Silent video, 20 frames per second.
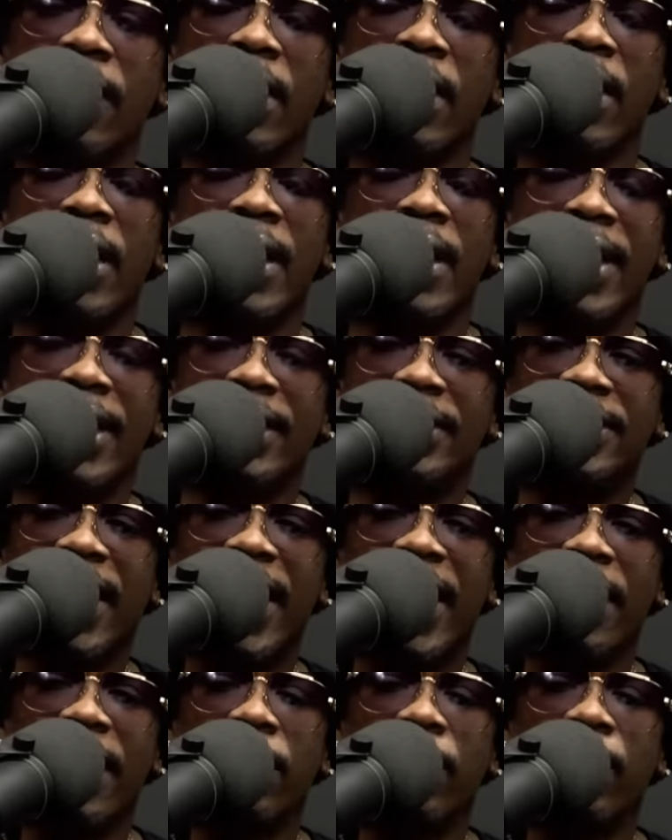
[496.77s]
is
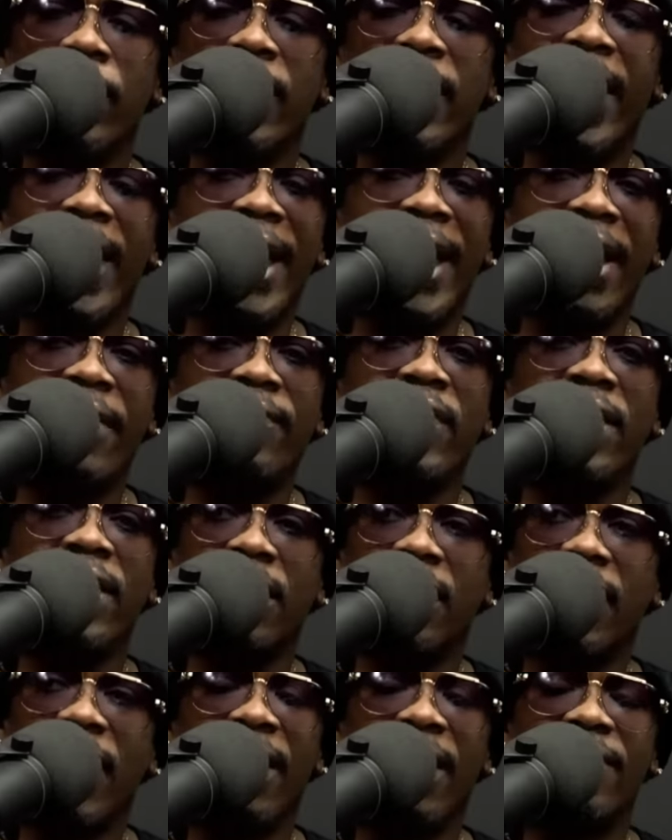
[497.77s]
that we're having a
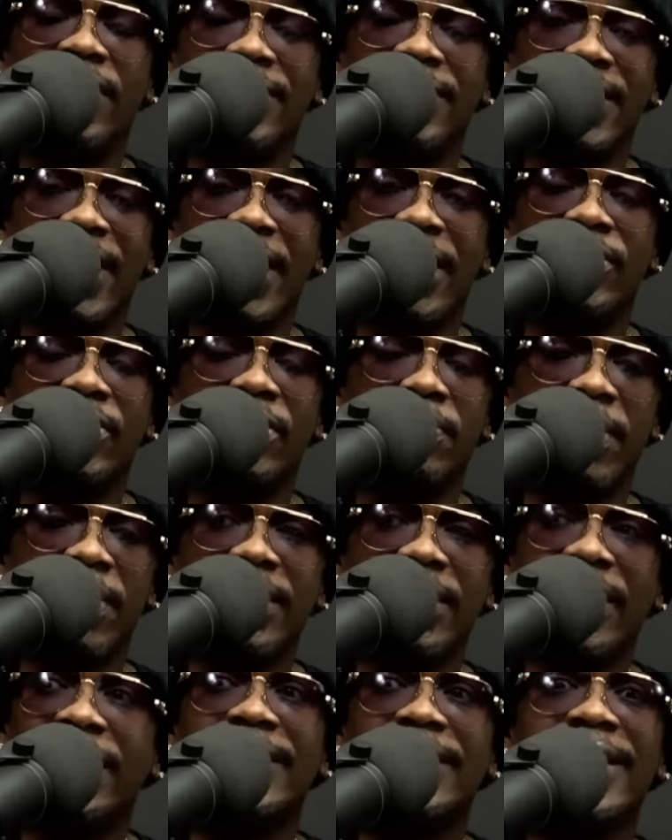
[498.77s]
conversation, but
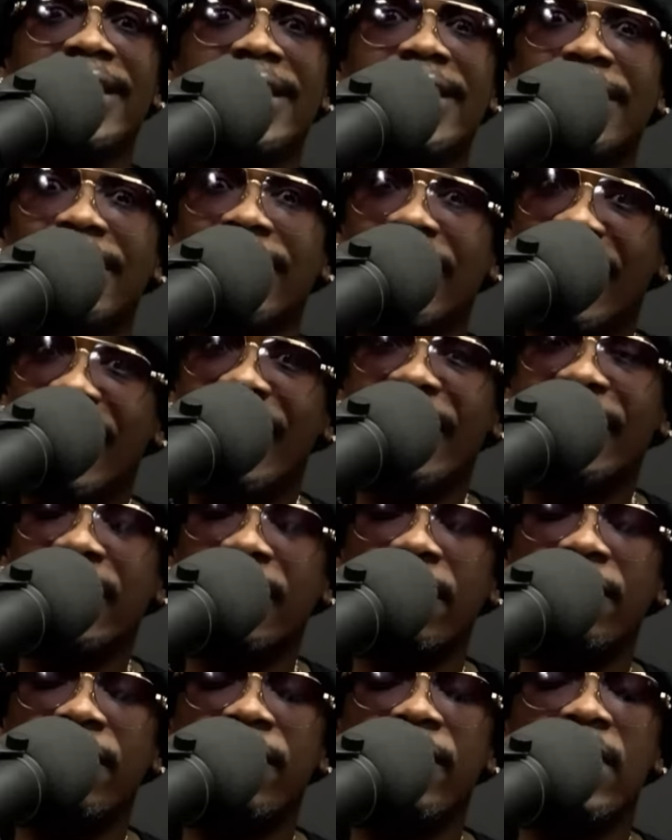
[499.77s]
there's a lot
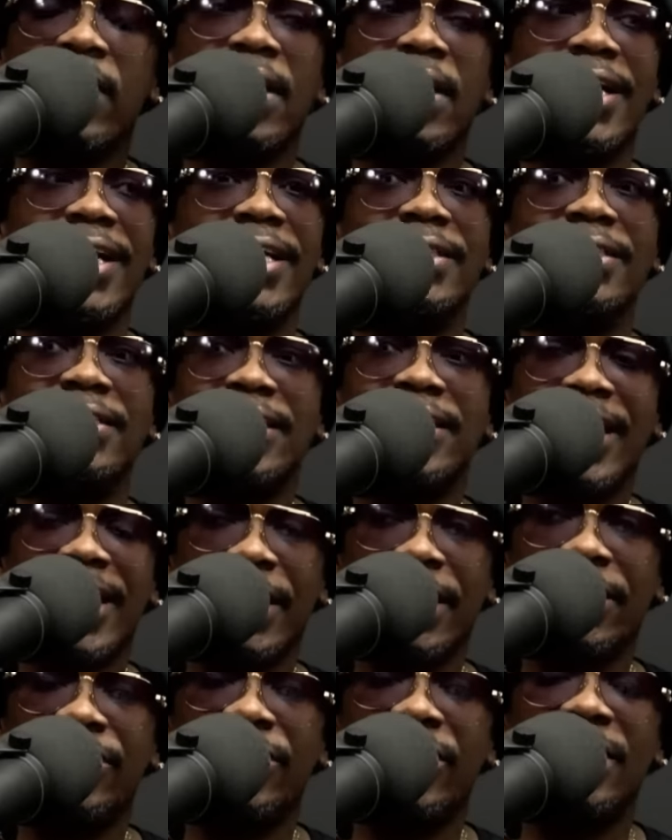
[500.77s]
of
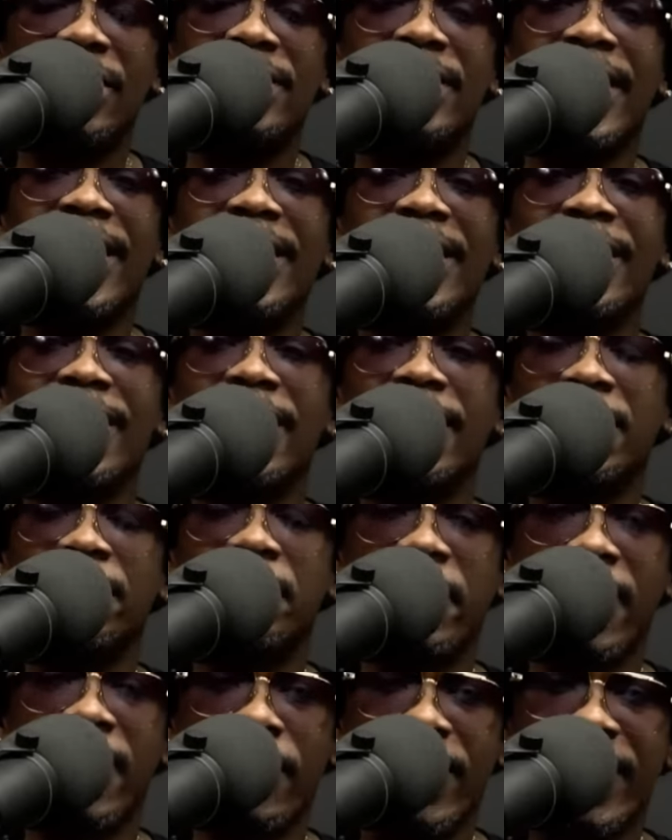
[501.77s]
intelligence and
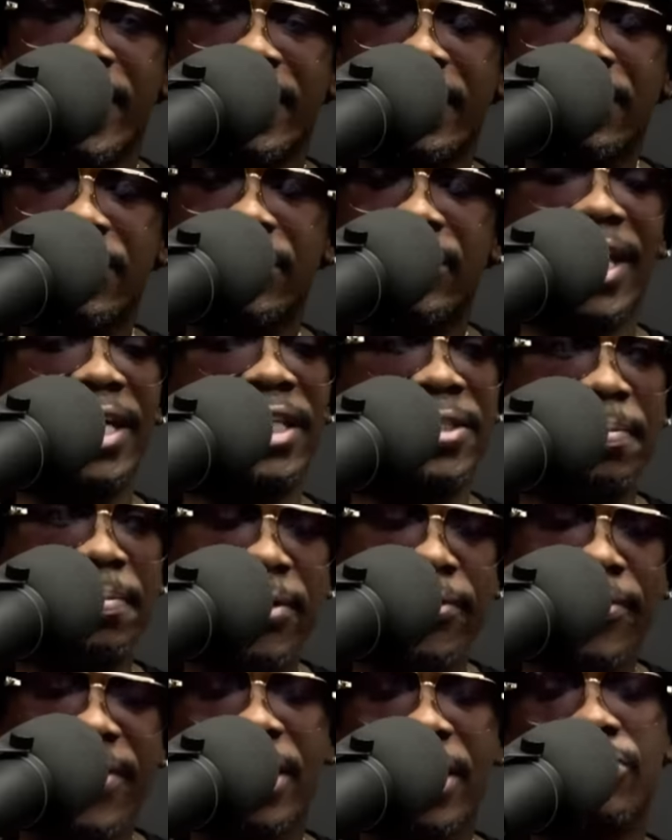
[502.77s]
experience,
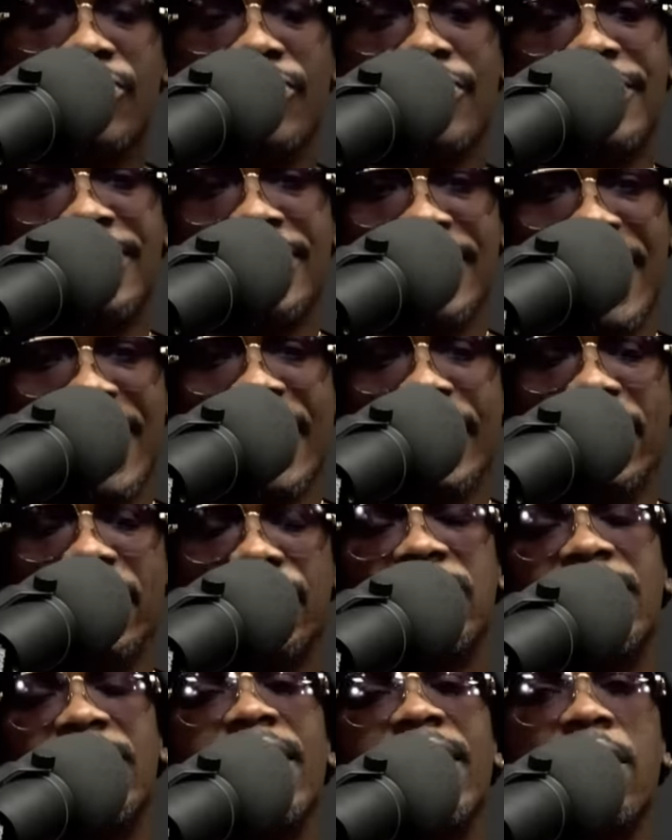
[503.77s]
experiential knowledge
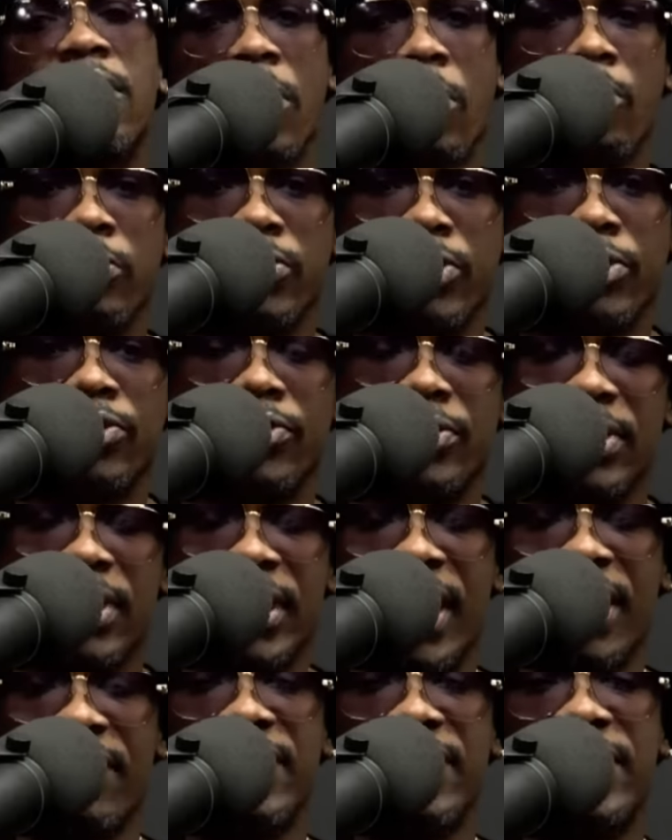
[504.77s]
that goes into the
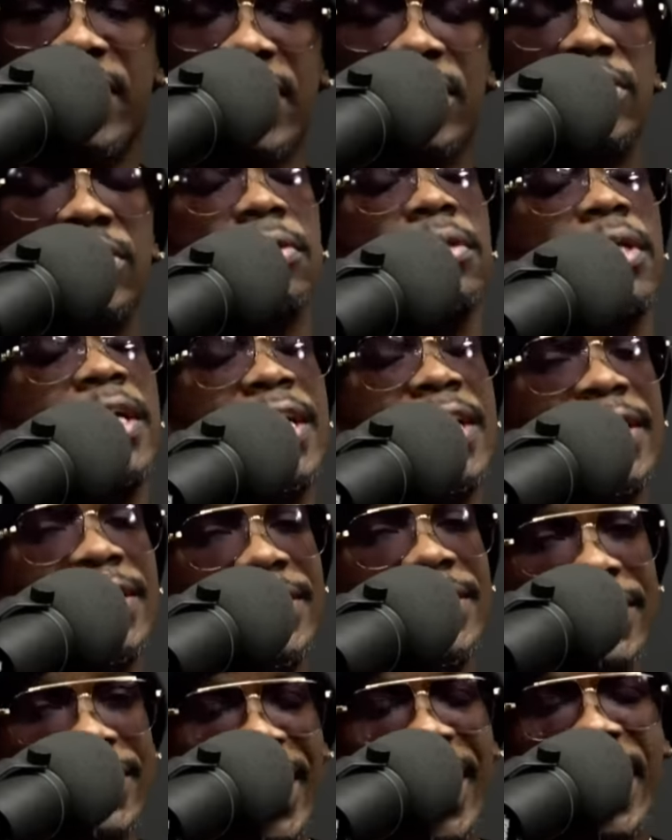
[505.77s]
conversation.
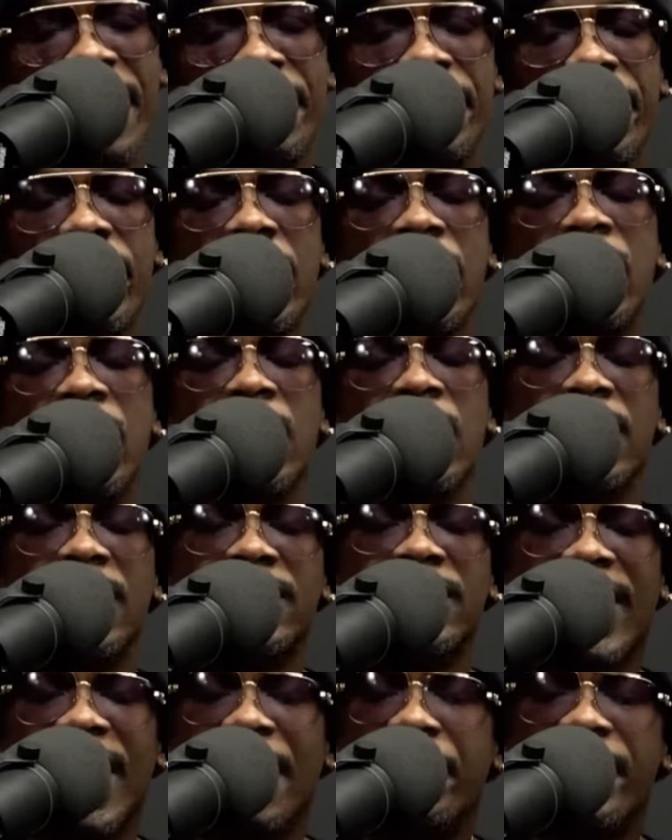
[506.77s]
Today, the
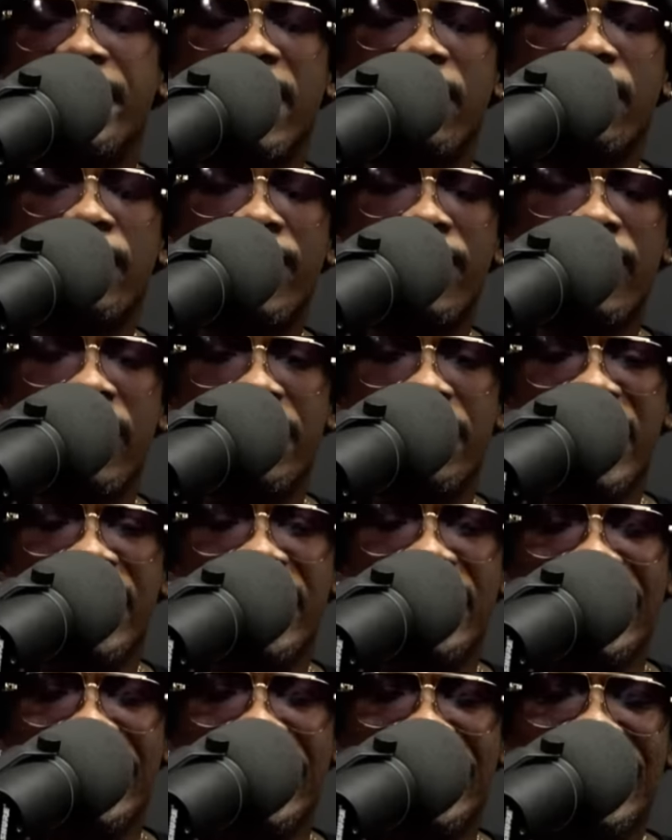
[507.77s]
topic that we're going to be
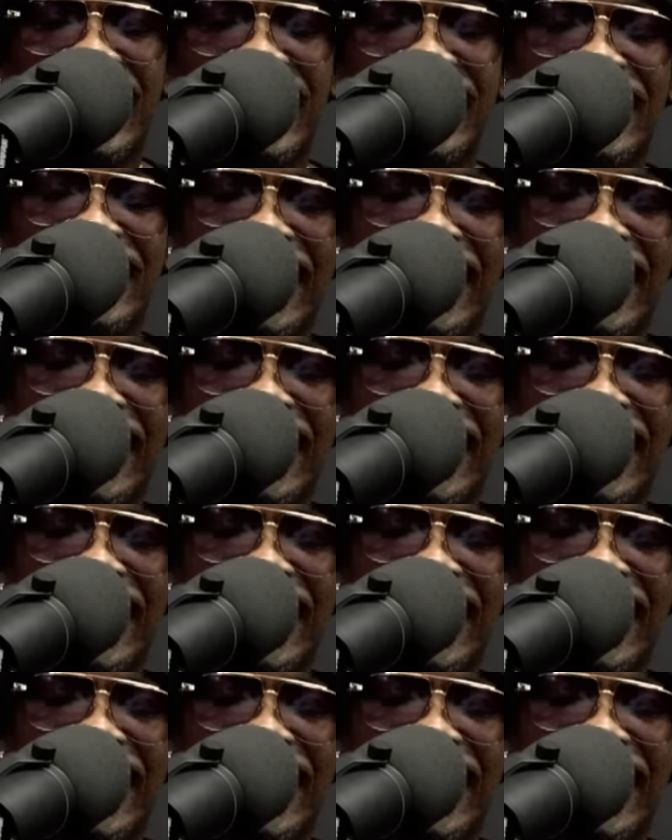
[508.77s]
discussing